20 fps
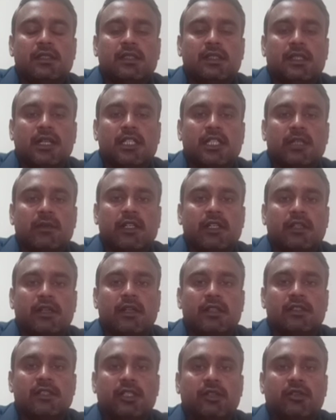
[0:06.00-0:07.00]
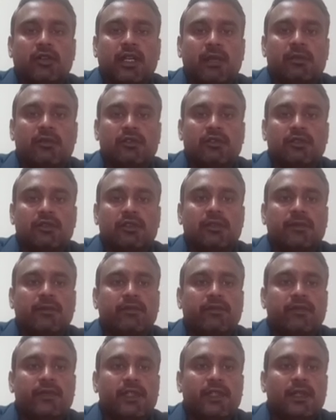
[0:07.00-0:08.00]
College of Technology, Coimbatore.
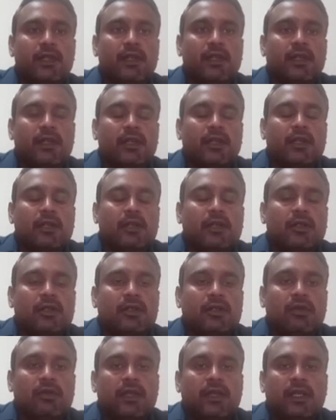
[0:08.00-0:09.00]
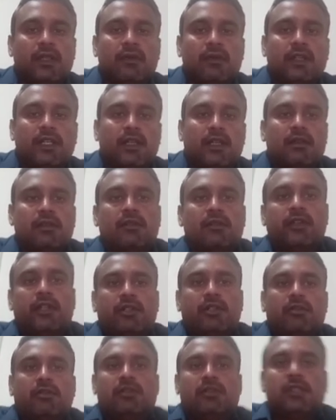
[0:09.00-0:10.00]
Today, we are
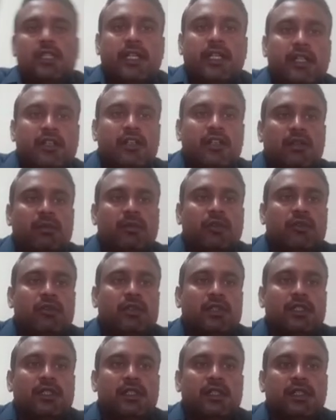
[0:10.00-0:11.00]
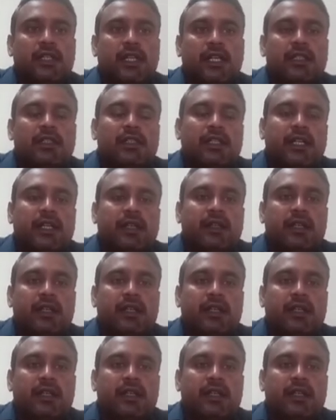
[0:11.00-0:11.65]
going to studying about NTT,